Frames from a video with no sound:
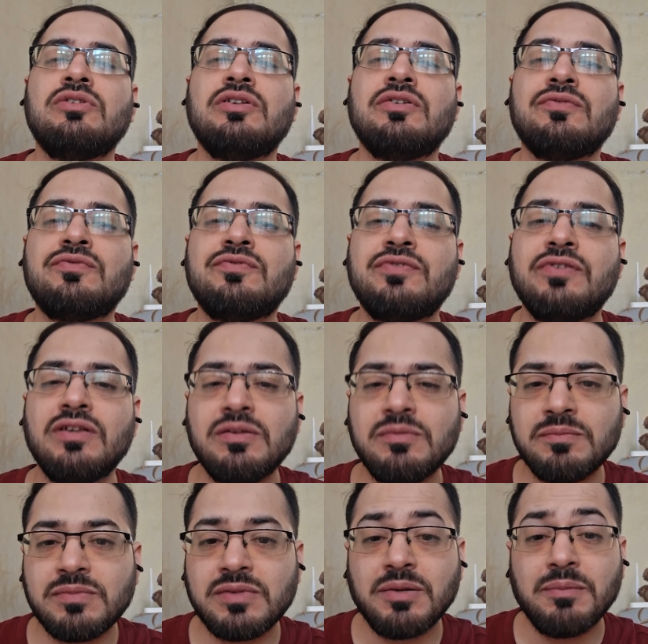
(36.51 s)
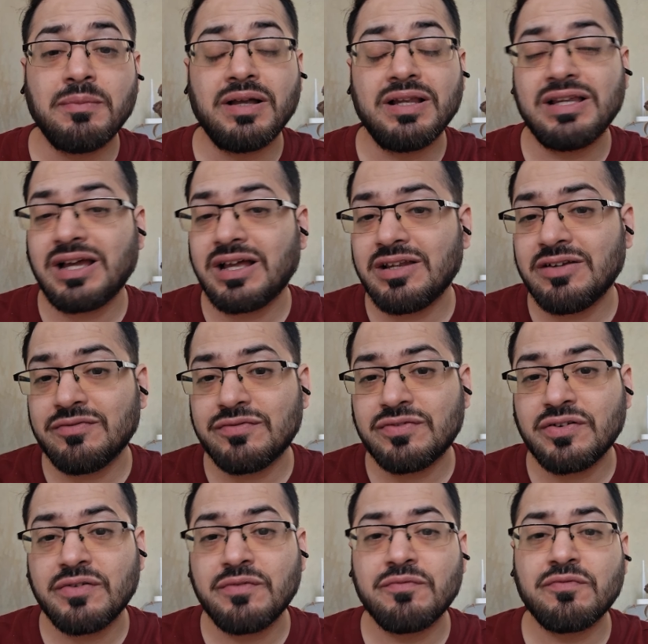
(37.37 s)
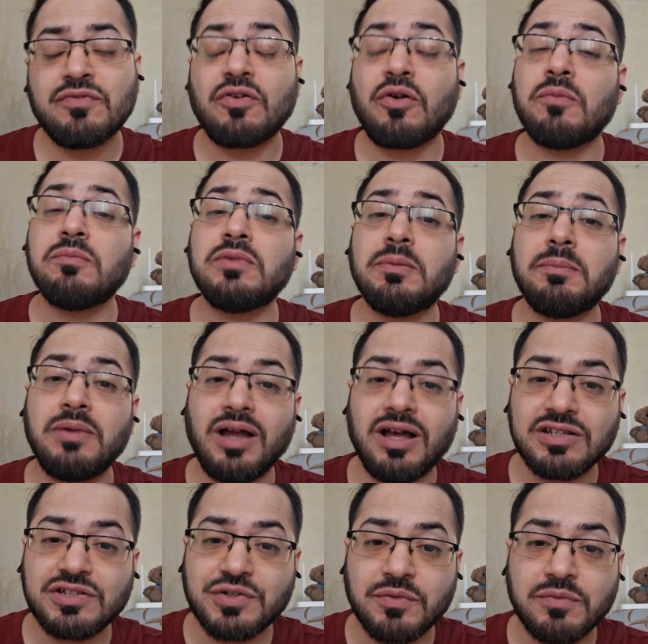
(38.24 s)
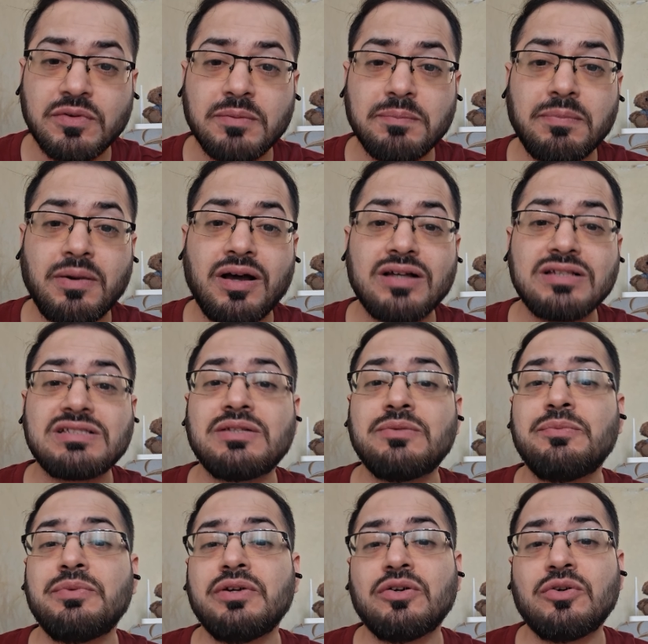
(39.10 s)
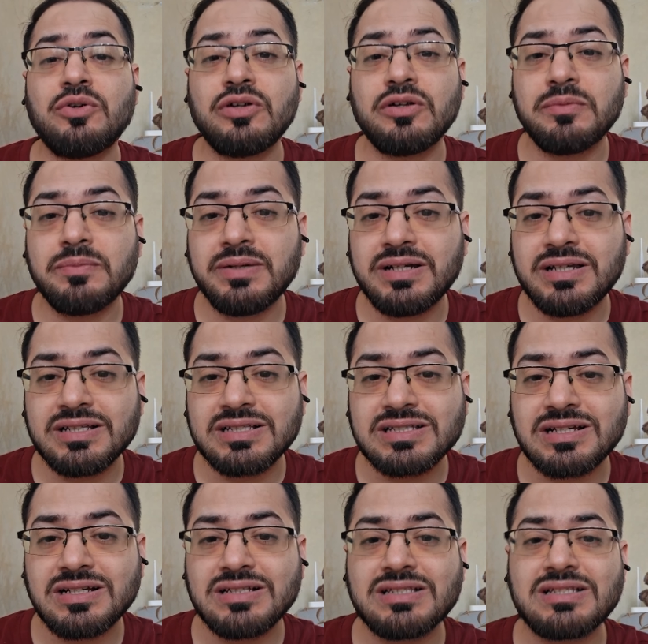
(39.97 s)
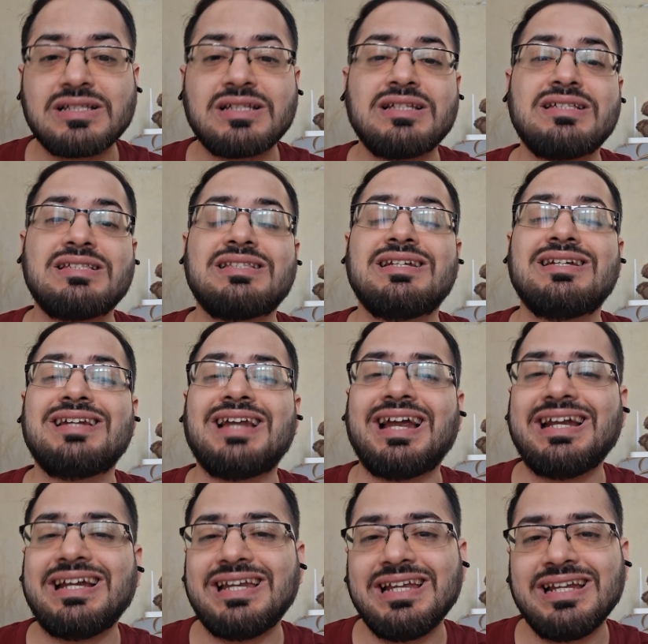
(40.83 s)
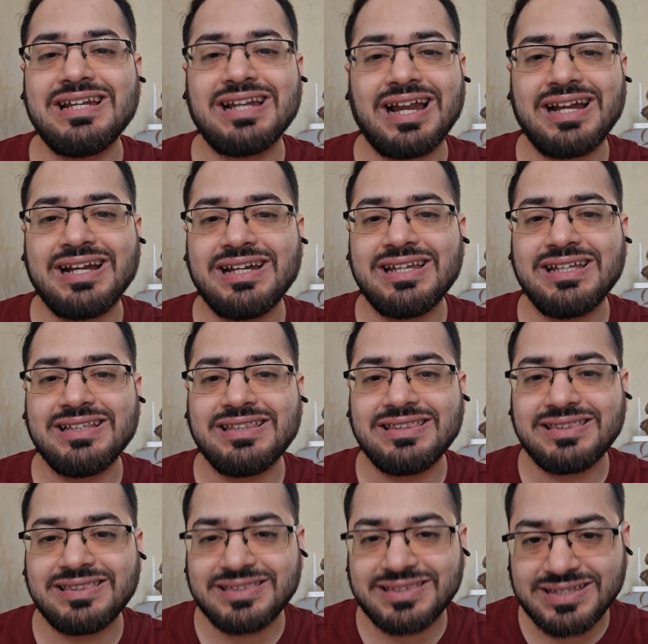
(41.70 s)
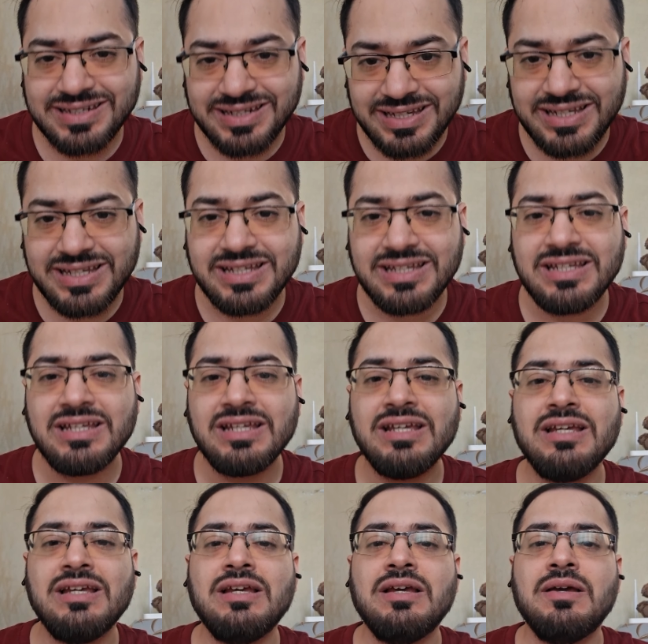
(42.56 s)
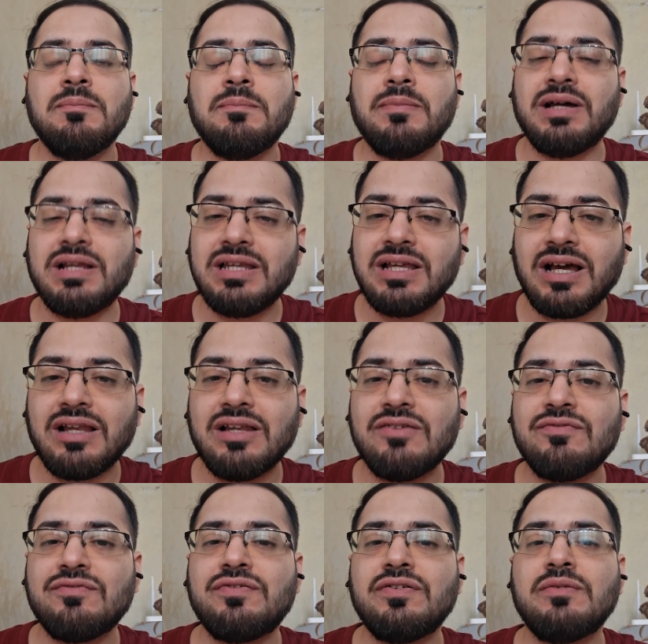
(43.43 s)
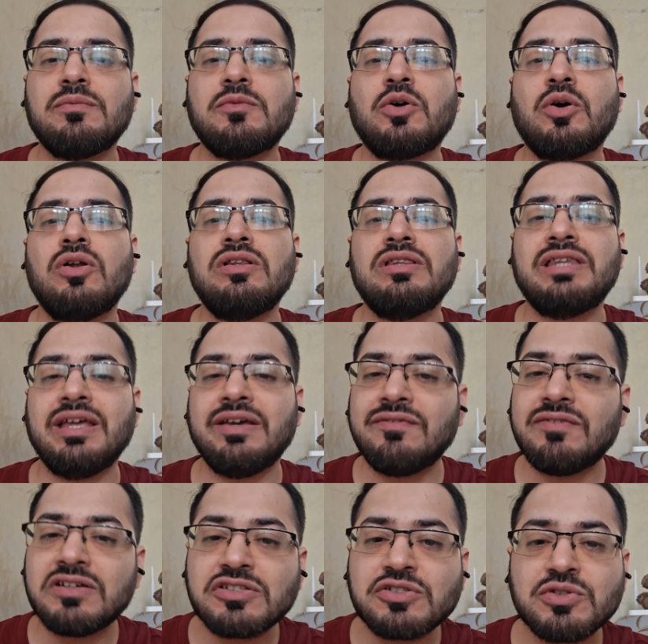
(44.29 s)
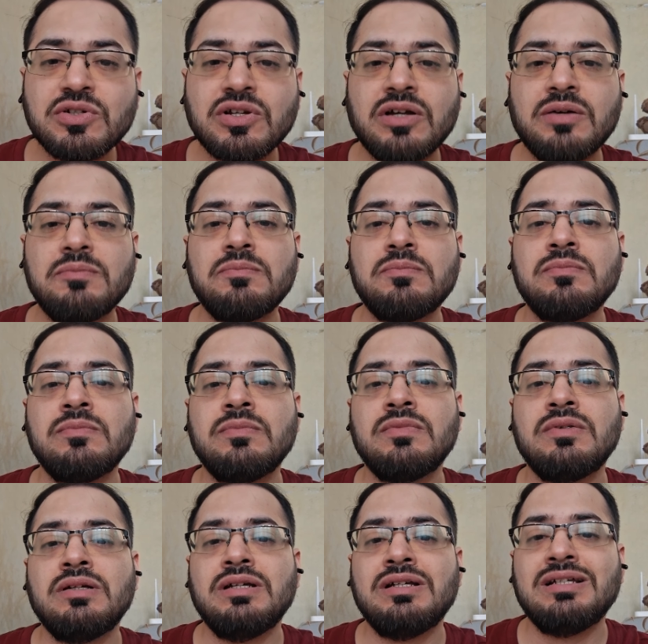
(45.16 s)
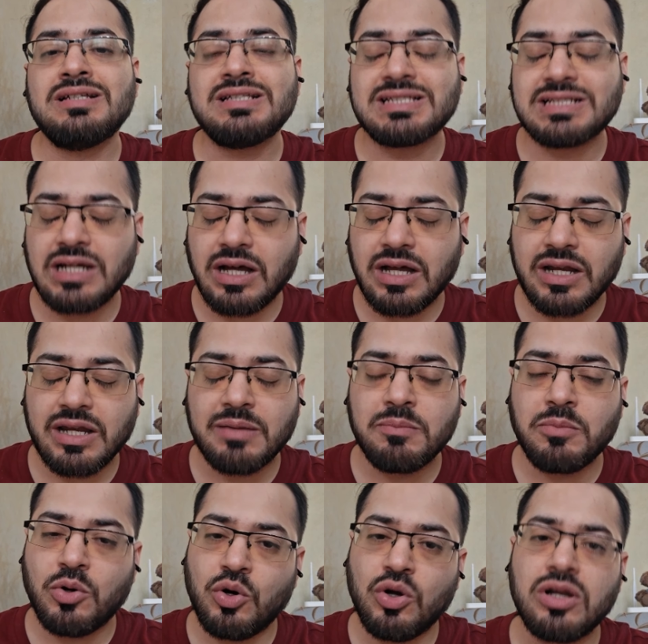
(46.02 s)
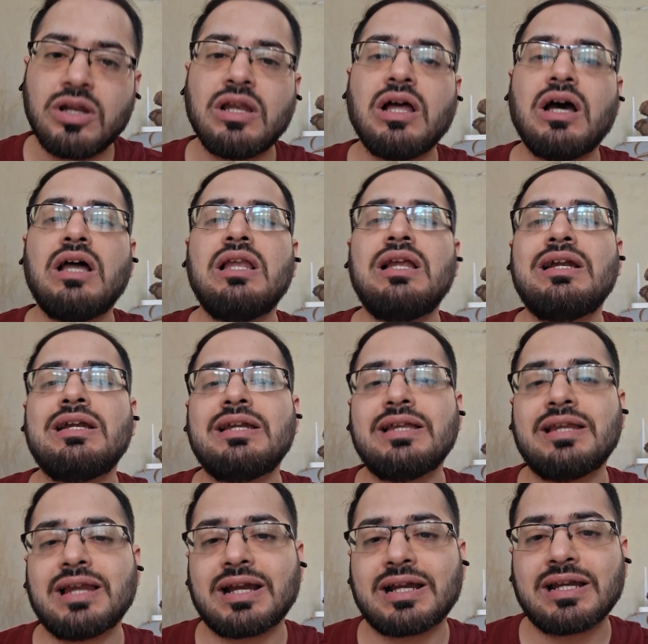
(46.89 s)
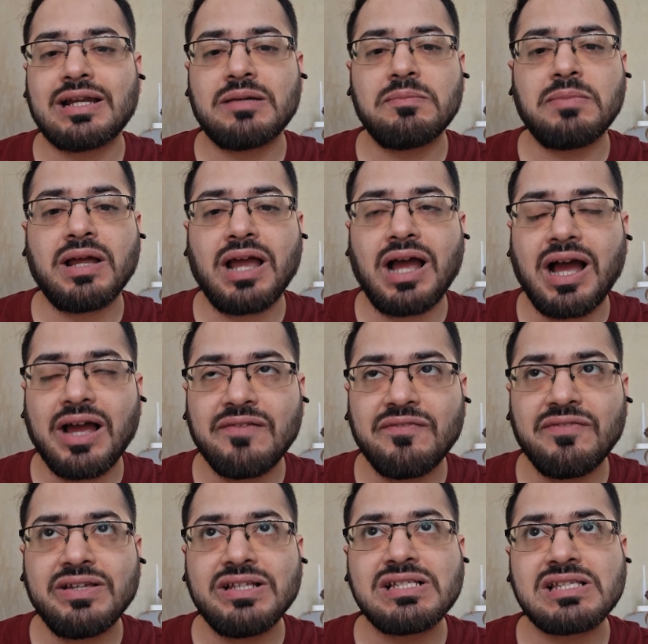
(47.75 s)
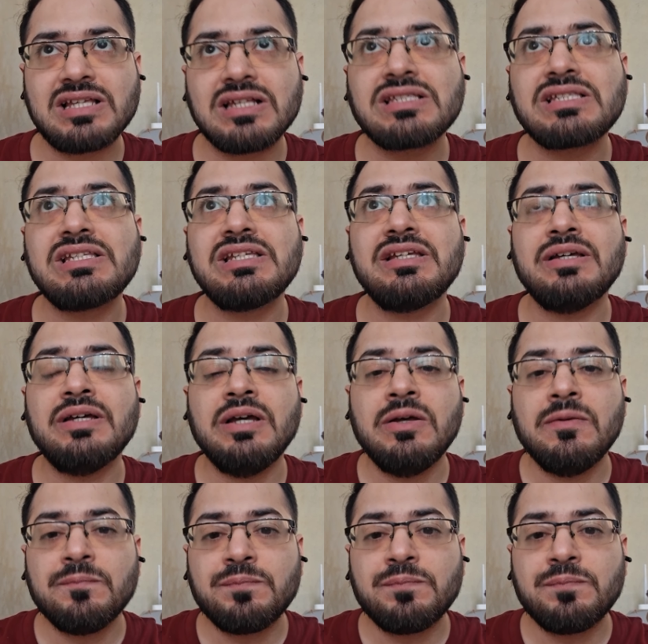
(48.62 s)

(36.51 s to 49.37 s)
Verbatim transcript: The film, the Malayalam film from the blast from the past that we are going to be discussing is the 1993 Malayalam film called Devasuram starring Mohanlal and directed by I V Sasi.